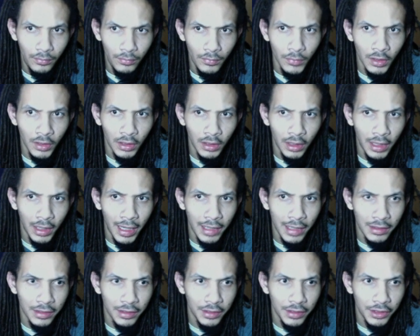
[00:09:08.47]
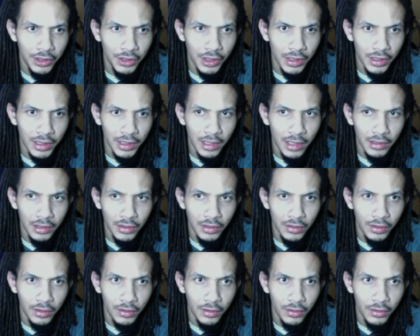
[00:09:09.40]
Actually adjust that to the
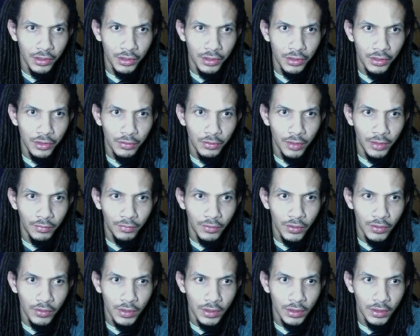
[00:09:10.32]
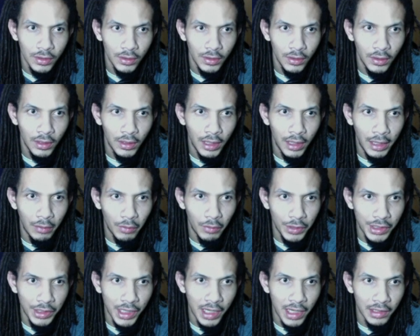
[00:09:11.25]
32 levels, and
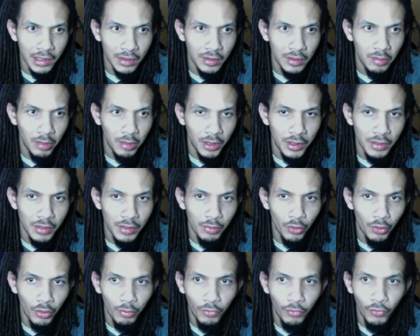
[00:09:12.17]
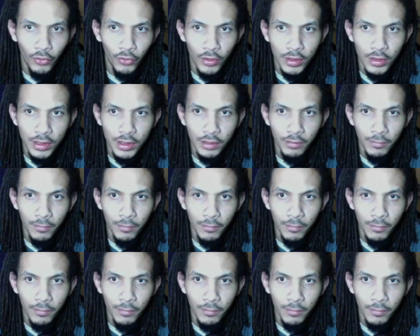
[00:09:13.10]
which actually played support before. So